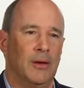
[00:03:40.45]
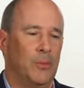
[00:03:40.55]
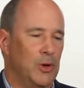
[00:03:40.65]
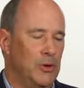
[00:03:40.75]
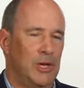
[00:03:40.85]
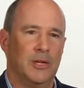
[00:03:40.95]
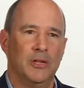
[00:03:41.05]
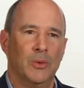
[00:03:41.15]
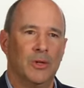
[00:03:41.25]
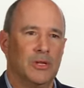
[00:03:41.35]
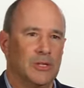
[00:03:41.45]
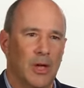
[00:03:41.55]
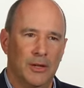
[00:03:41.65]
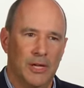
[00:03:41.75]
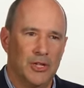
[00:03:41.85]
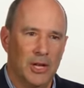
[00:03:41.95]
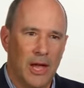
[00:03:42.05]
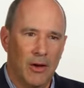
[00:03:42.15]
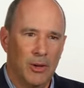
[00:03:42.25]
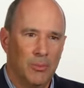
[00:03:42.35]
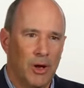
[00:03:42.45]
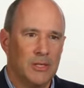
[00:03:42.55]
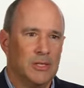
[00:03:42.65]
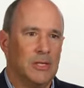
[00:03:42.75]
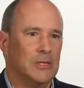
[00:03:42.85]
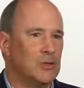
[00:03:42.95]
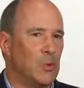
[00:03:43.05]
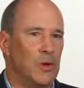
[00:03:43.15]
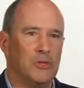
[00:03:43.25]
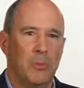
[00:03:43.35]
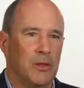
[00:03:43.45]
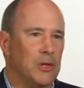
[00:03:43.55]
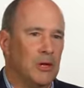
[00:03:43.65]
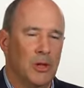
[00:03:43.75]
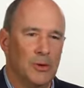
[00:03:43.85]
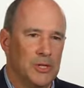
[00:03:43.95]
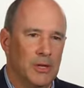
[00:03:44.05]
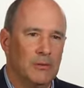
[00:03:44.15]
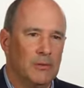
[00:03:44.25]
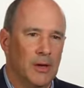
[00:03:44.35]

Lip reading: where you need to deal with consolidation accounting processes as well as monthly closing